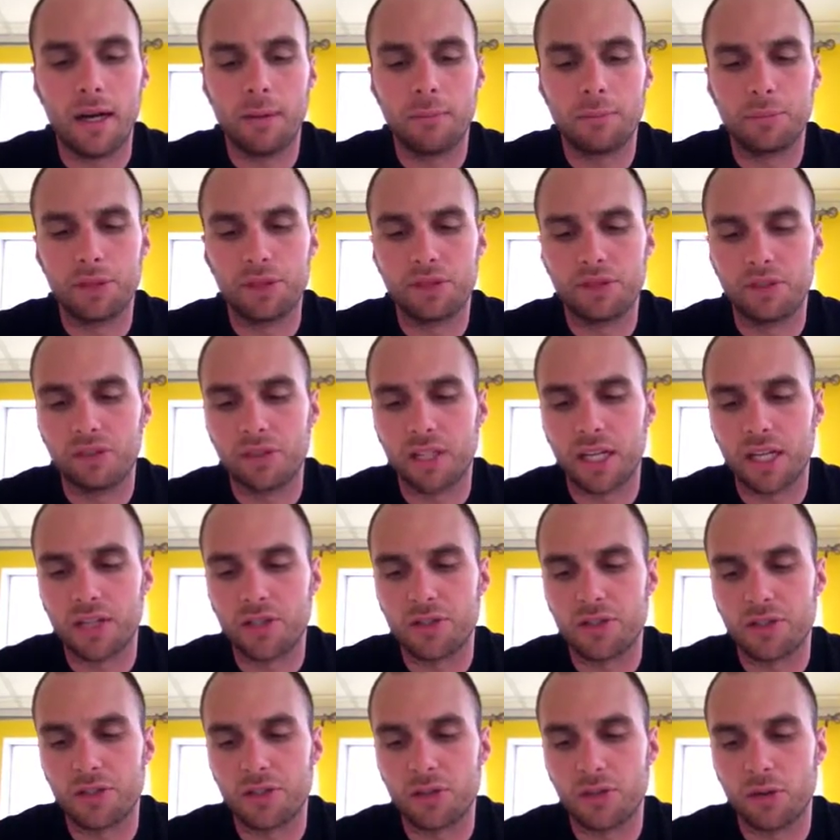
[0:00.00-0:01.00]

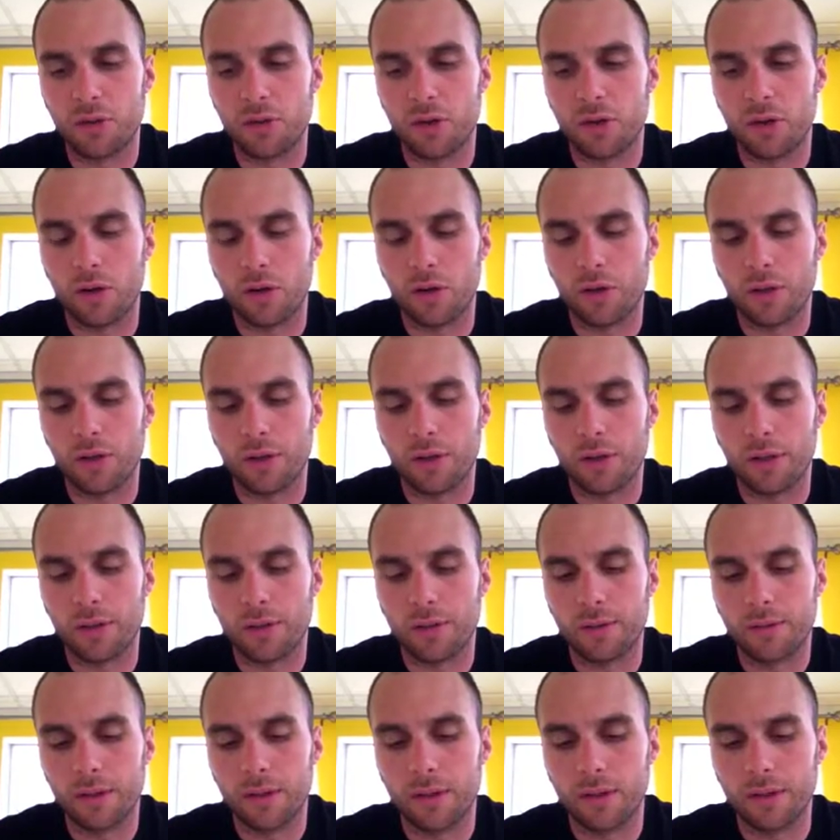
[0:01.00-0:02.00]
presentation
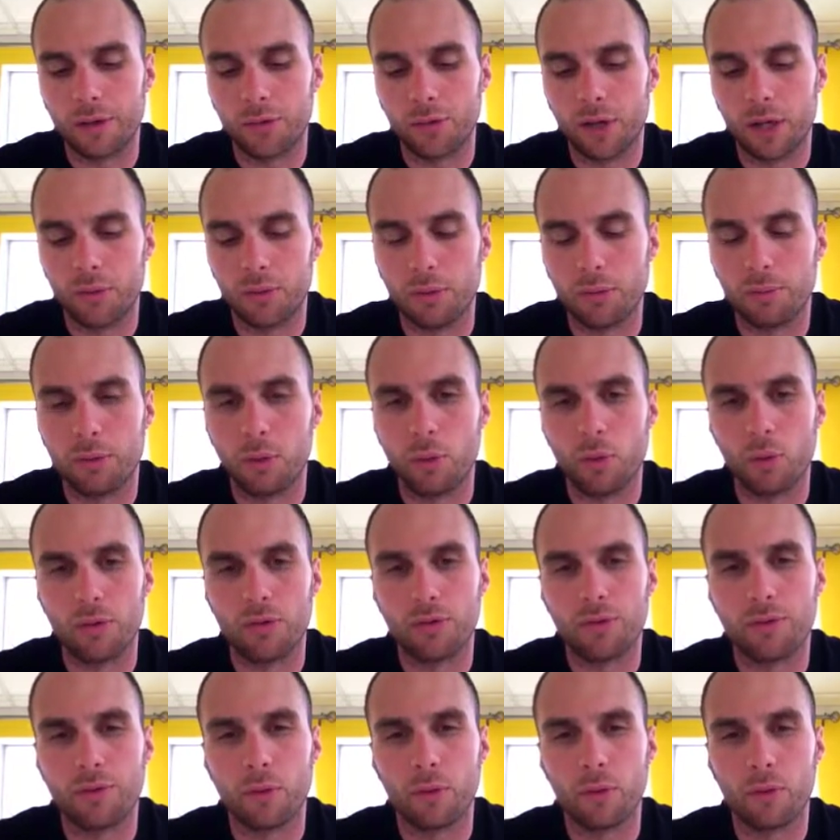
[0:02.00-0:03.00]
or a great
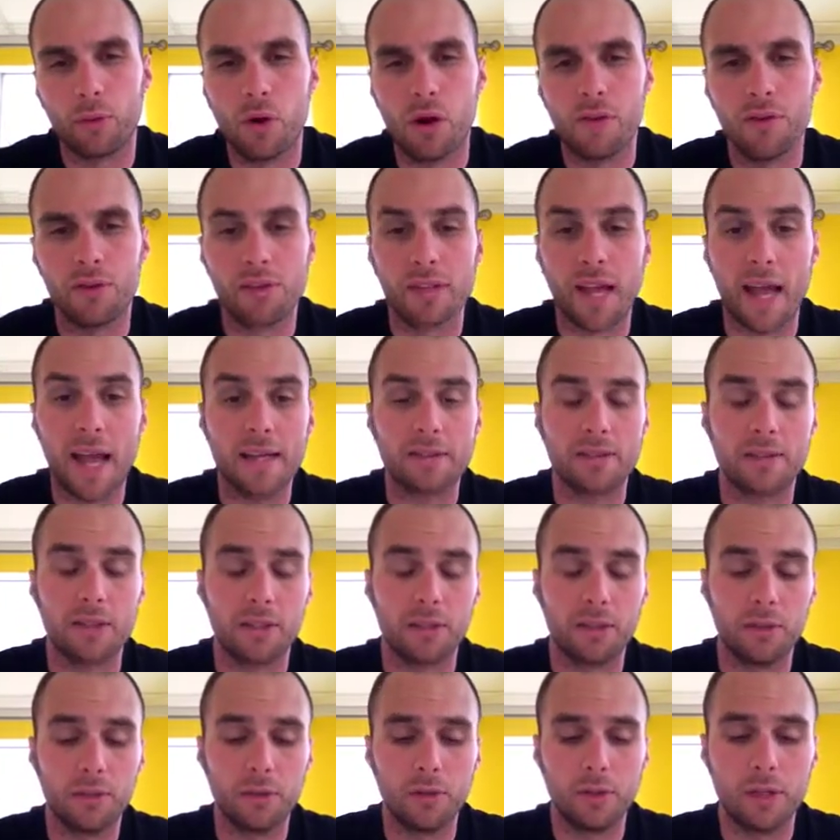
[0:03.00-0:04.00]
report for whoever's
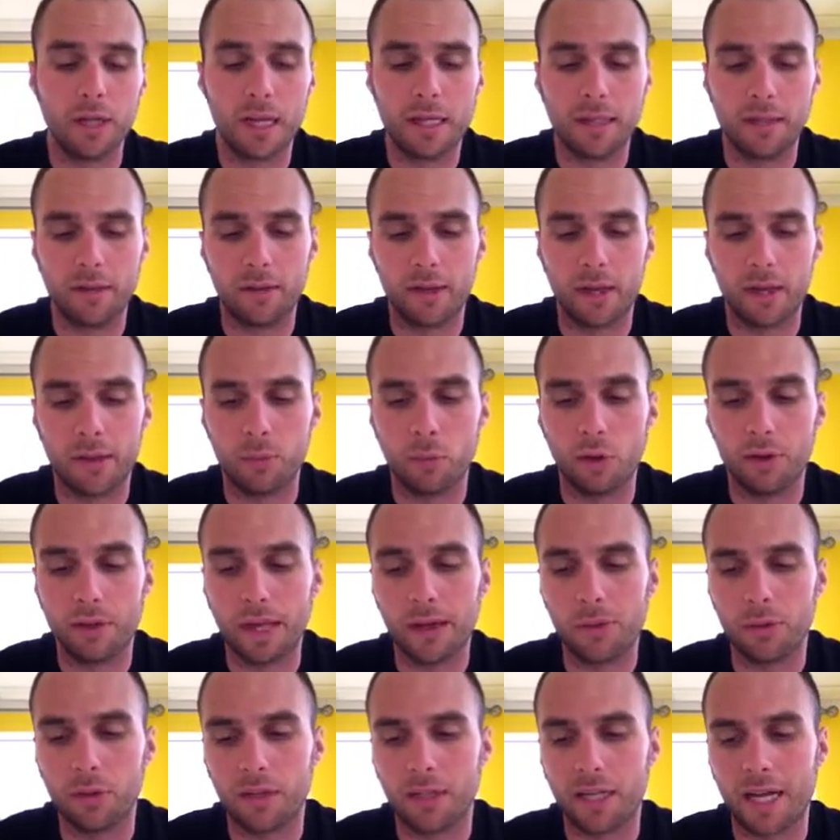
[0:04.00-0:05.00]
asking you and one
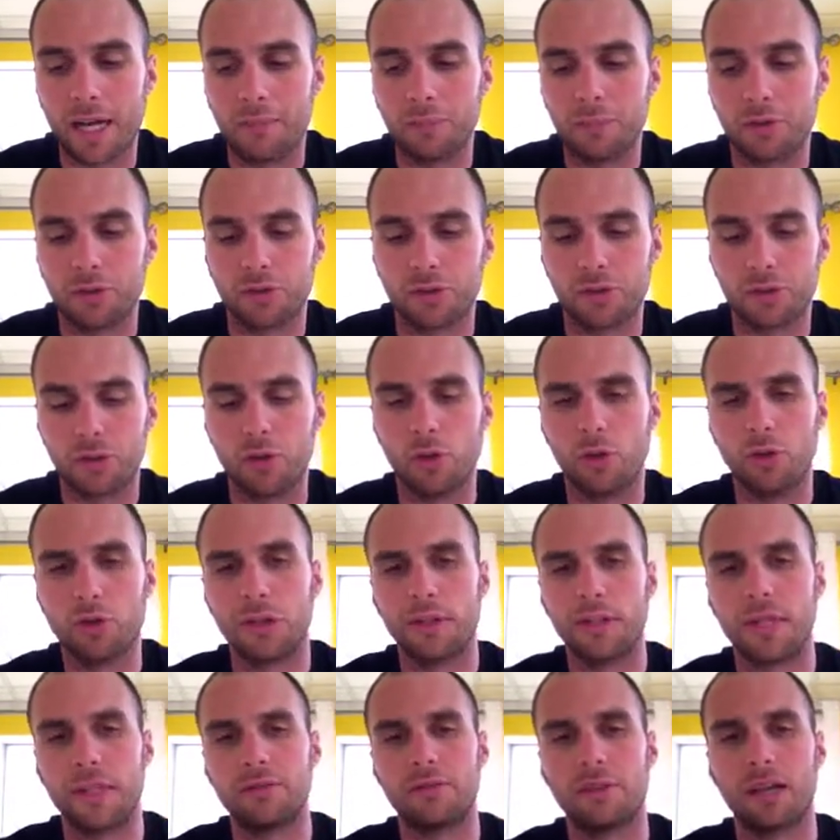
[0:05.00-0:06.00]
that will accomplish the goal
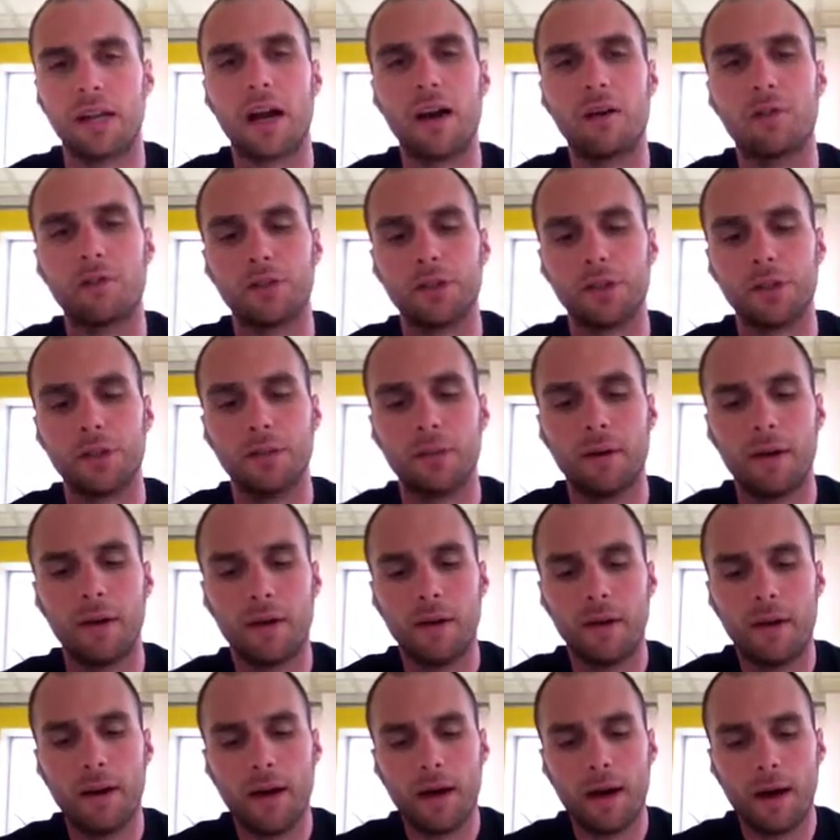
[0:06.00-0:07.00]
that they've set out for you.
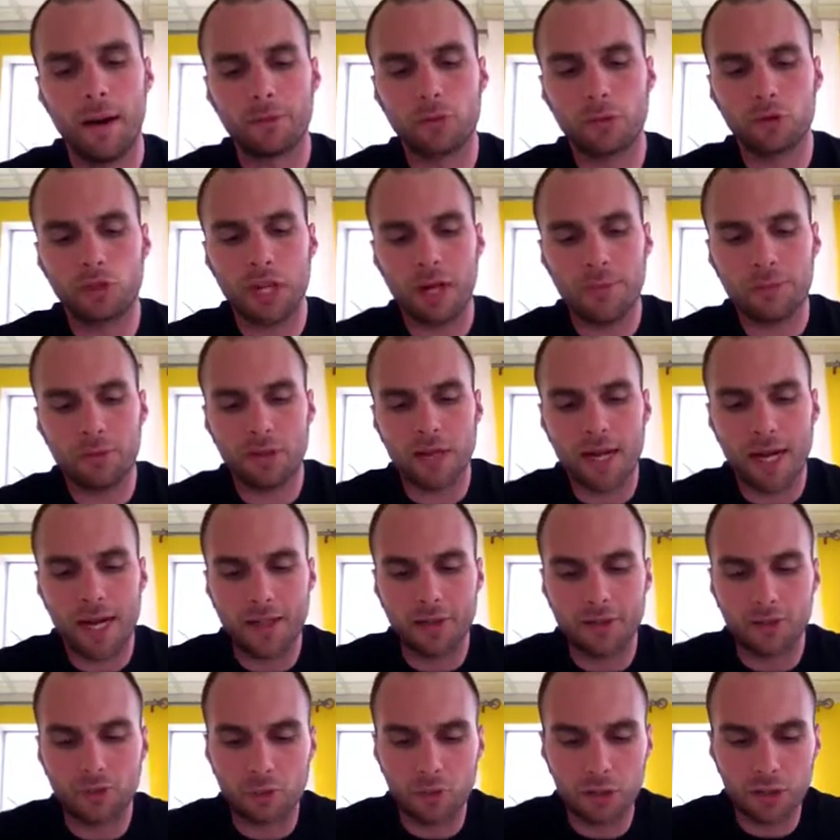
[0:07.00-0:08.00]
So chapter 9
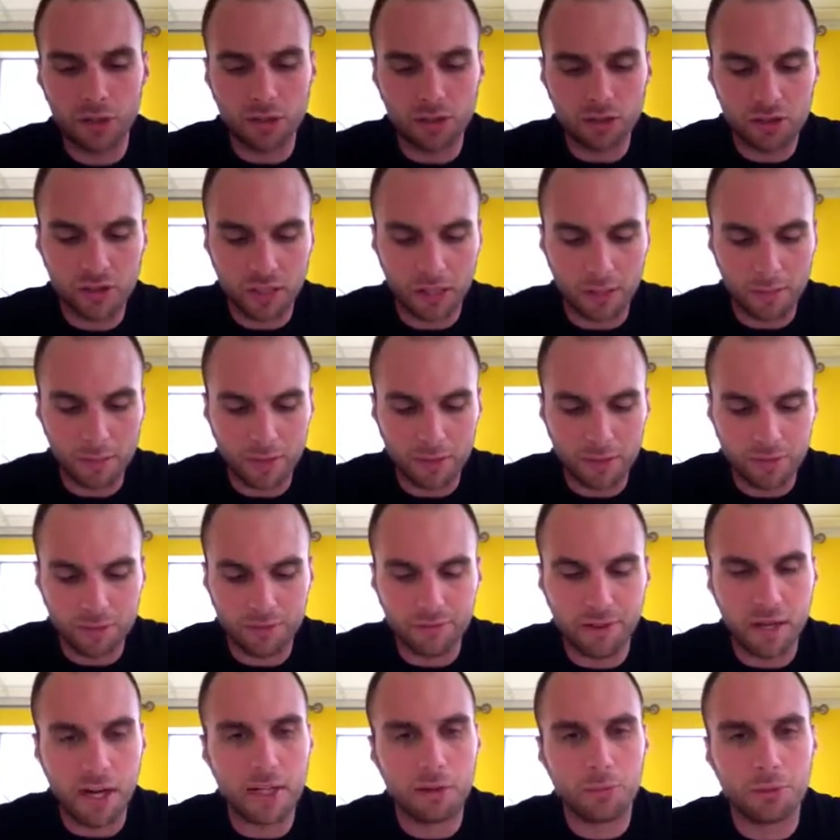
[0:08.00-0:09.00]
is really just about
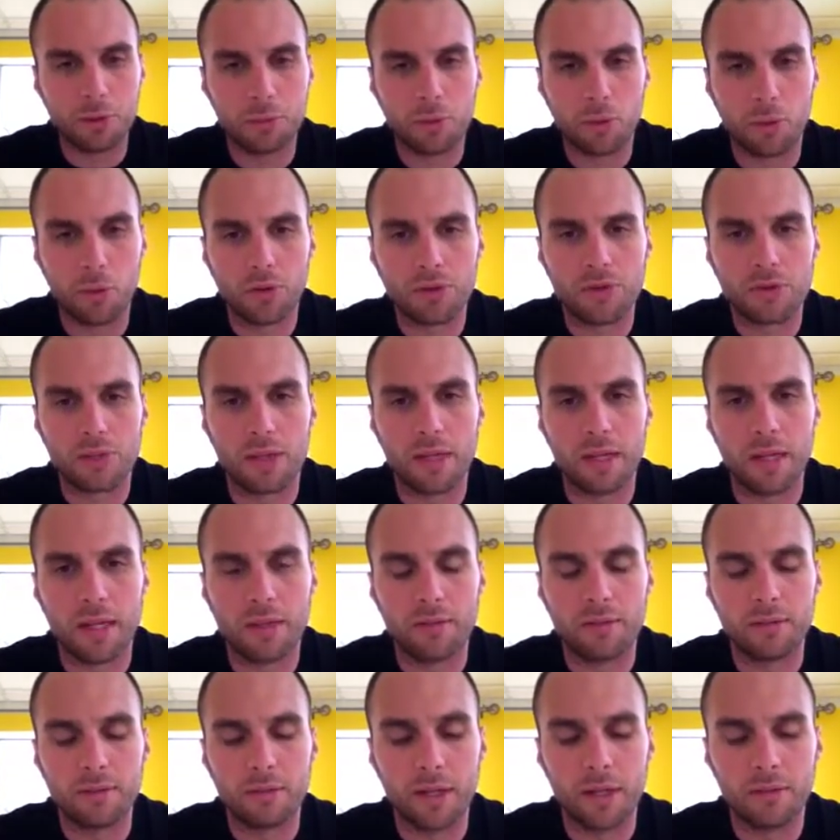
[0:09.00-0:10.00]
defining reports
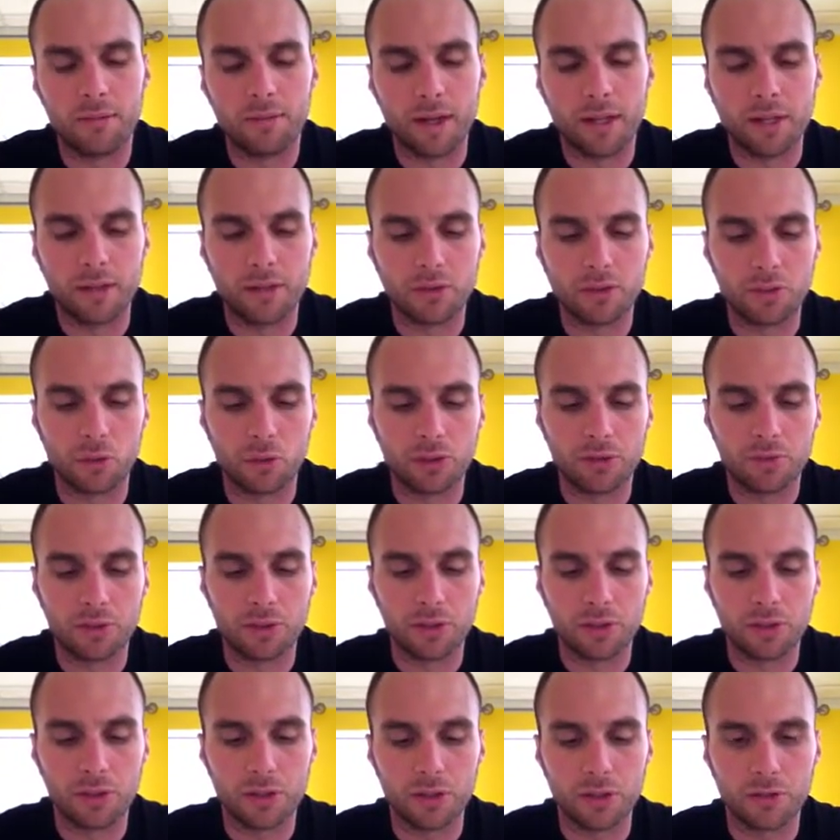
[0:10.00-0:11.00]
and finding source
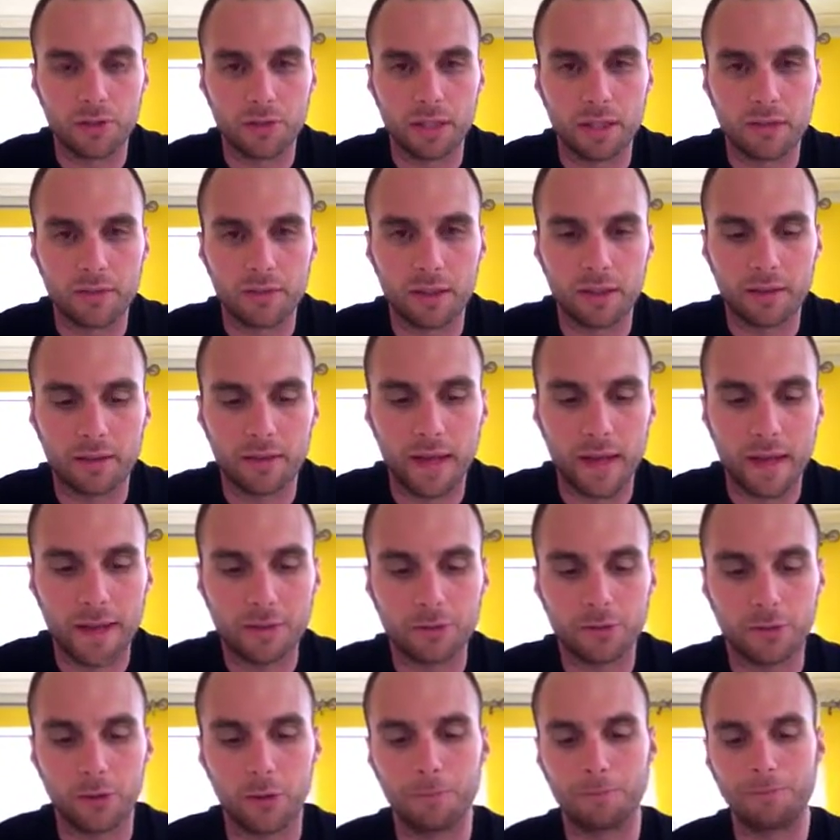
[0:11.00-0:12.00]
material and things like that.
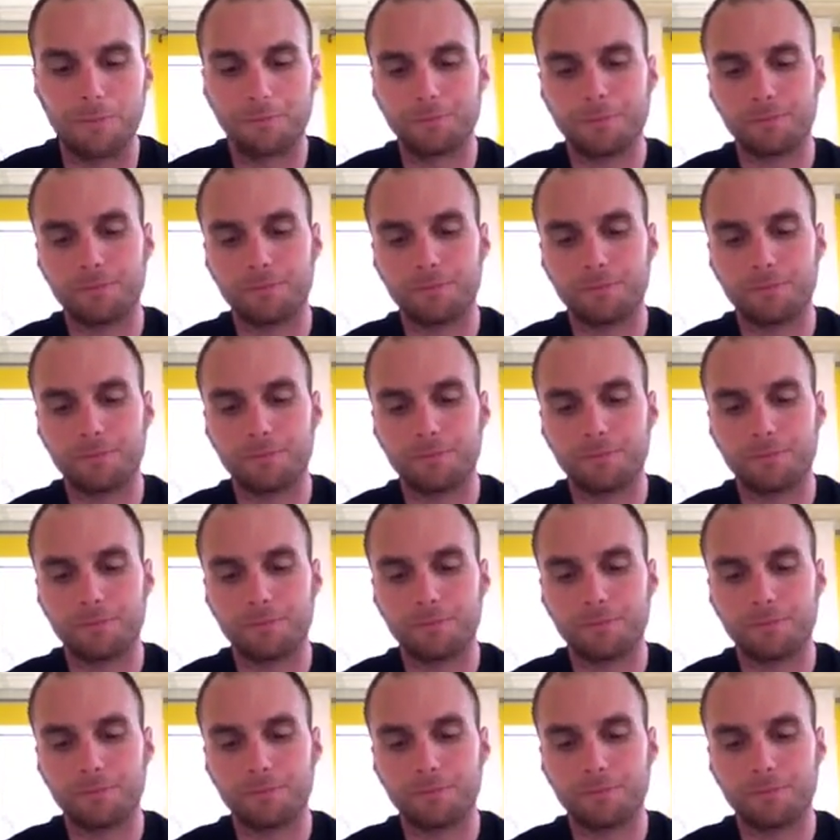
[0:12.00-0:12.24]
So